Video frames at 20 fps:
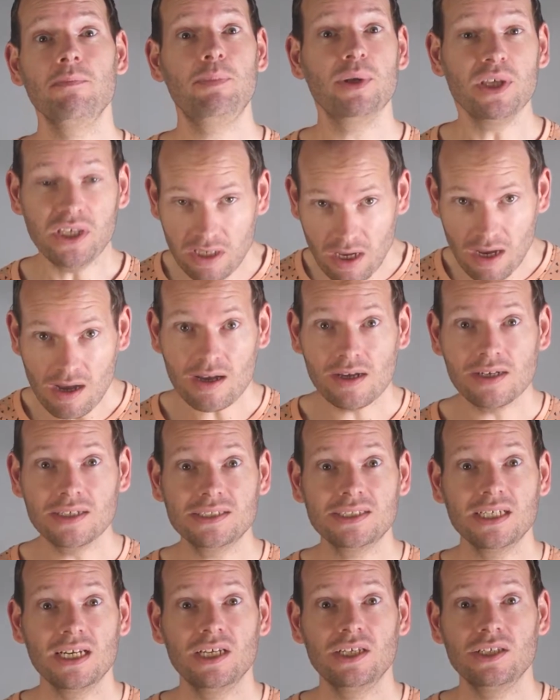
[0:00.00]

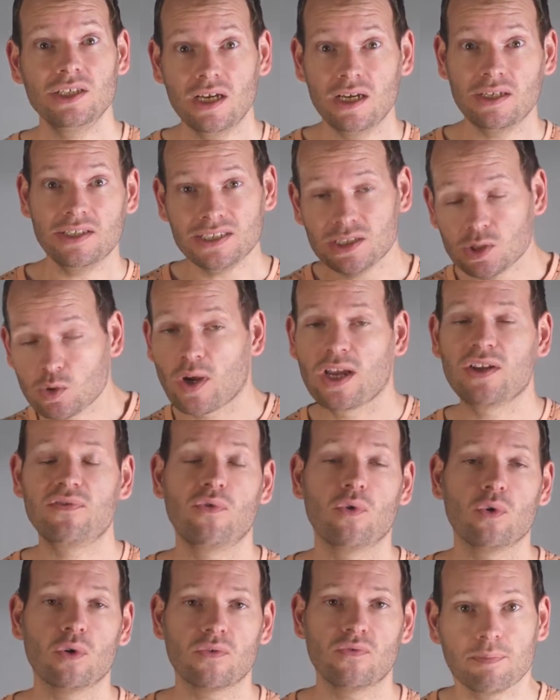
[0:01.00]
because yeah, this is great
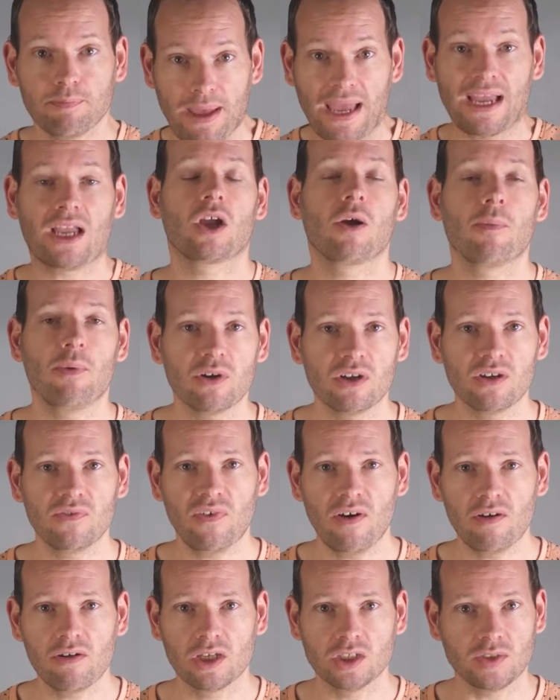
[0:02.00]
for backing up all your
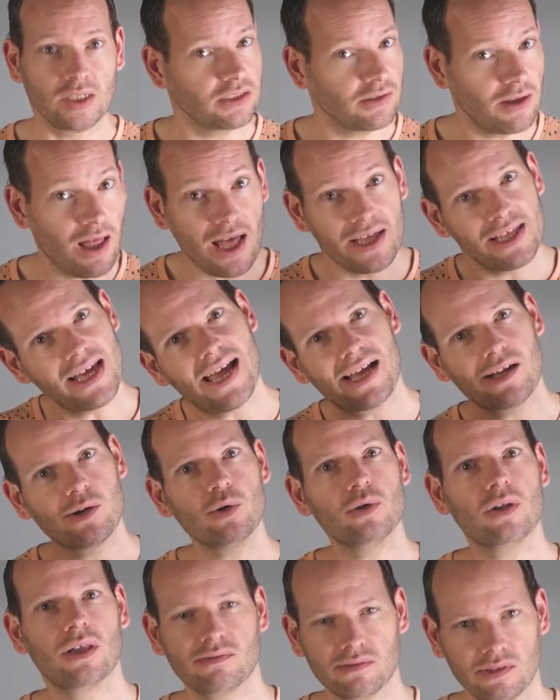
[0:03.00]
photos, right? So, oh yeah,
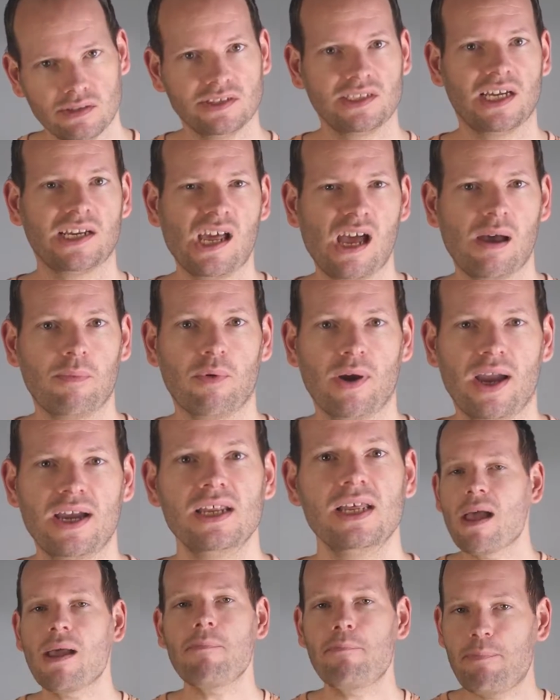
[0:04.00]
cool, I'll, I'll sign up,
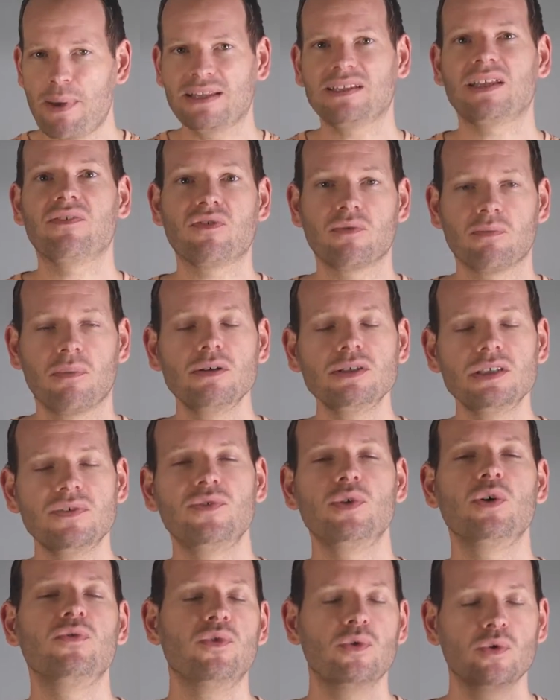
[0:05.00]
right? I bet that for most
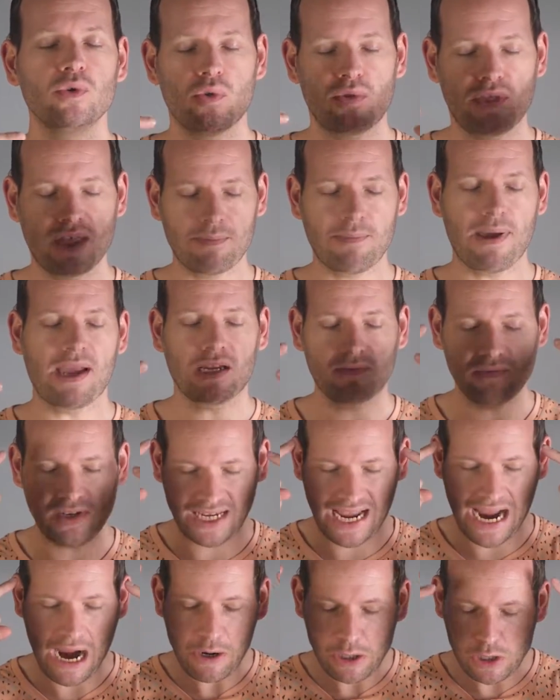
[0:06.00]
of you, if you think back of
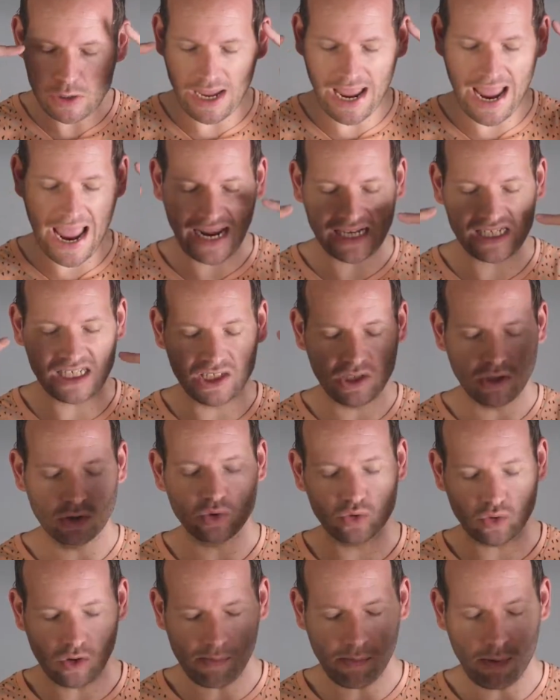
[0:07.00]
like, how do you actually know
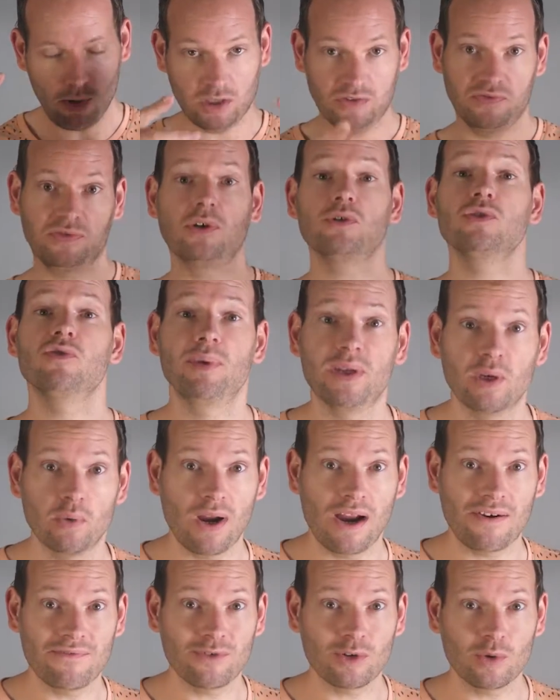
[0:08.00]
Dropbox? For those who've been
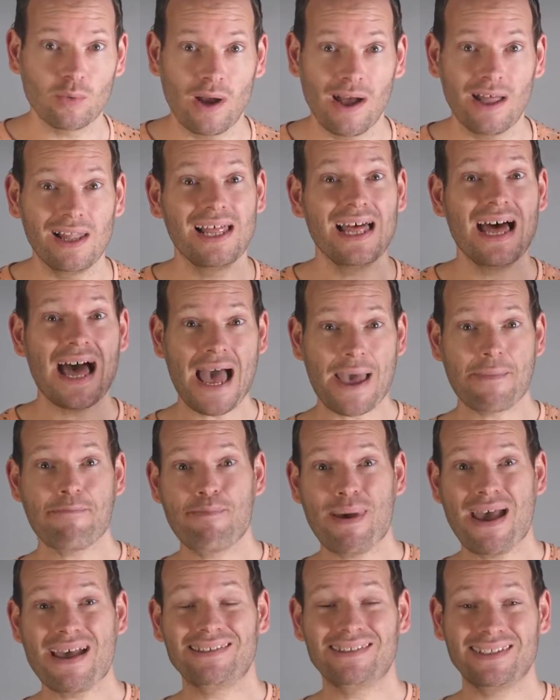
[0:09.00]
around for a while, I
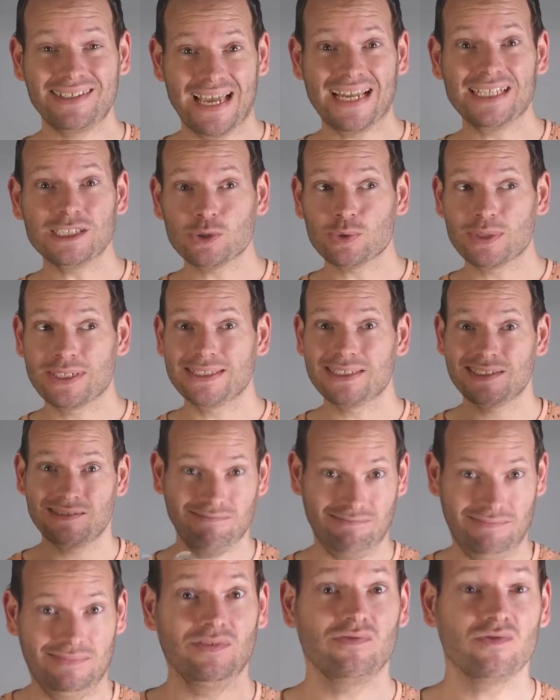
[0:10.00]
bet that the answer is
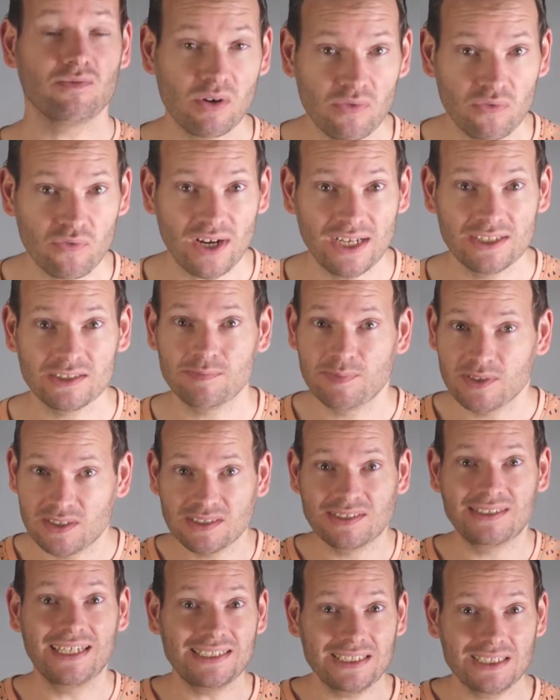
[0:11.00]
from my friends,
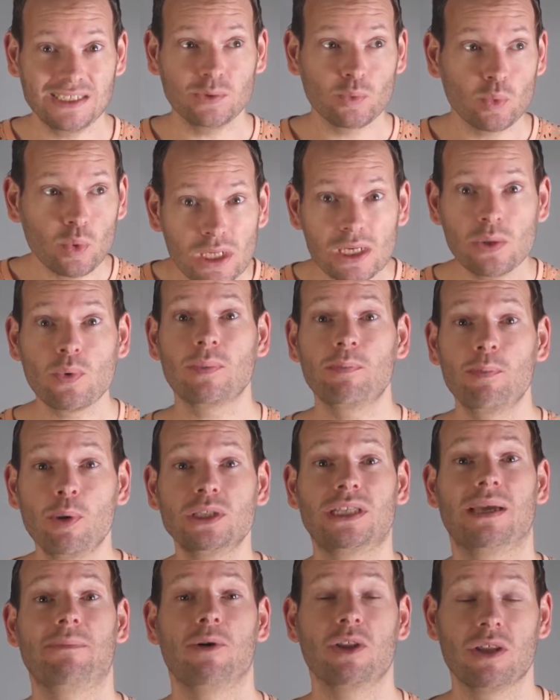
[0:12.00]
because that is really what
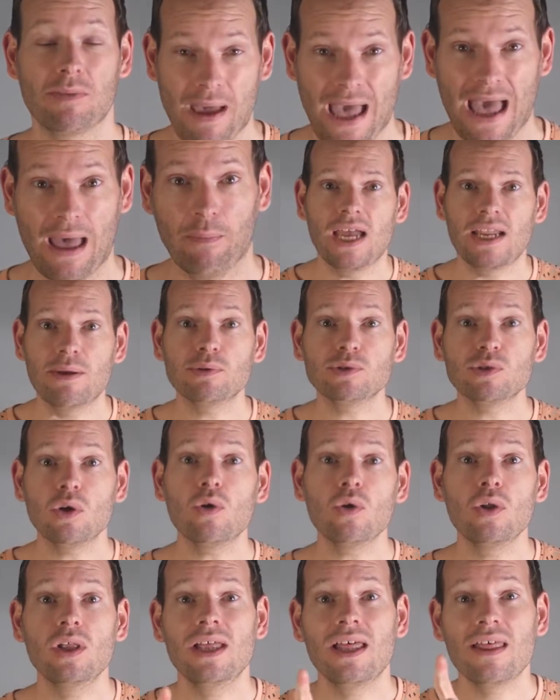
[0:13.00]
put them on the map. And it was
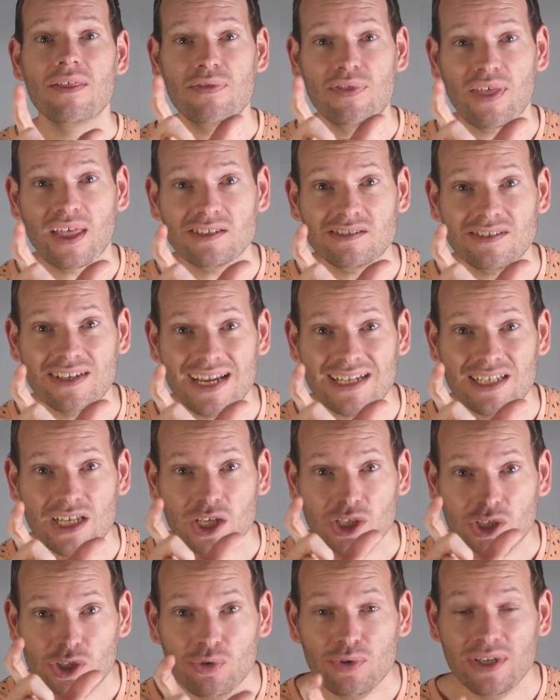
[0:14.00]
all thanks to
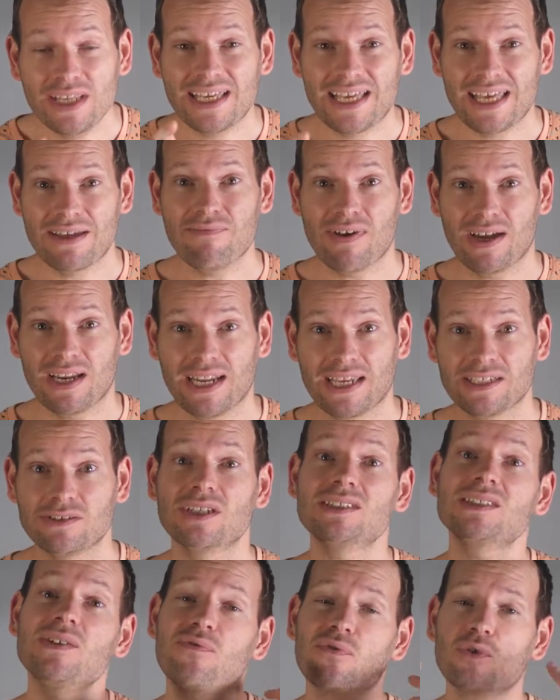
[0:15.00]
that unique invite link.
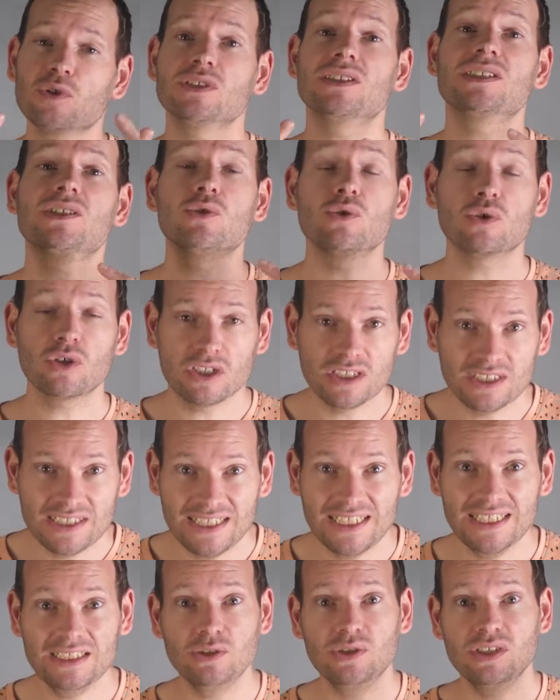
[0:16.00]
So that's the first thing you're gonna
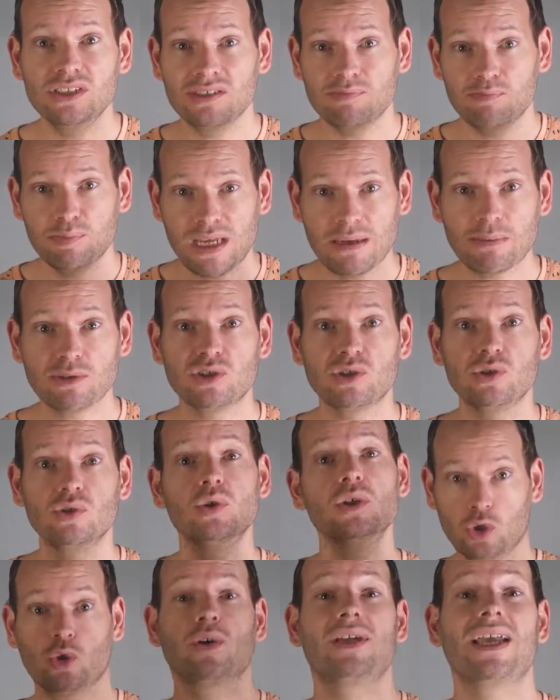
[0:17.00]
need. You need to be able
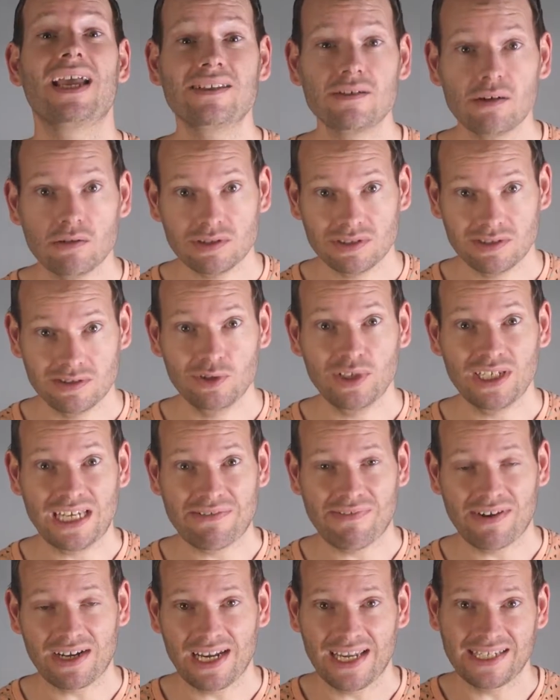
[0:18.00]
to create those unique
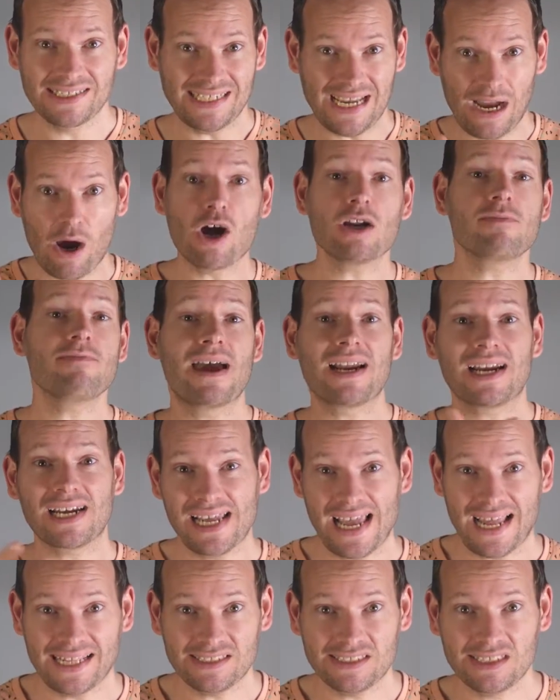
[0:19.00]
invite links
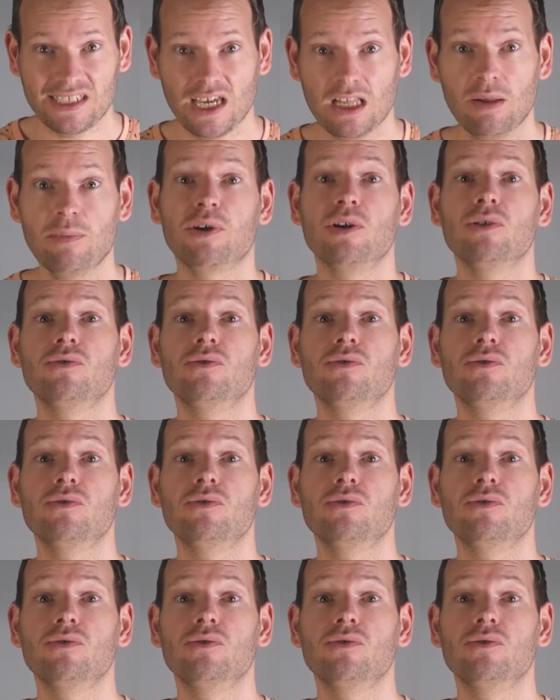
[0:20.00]
automatically at scale, but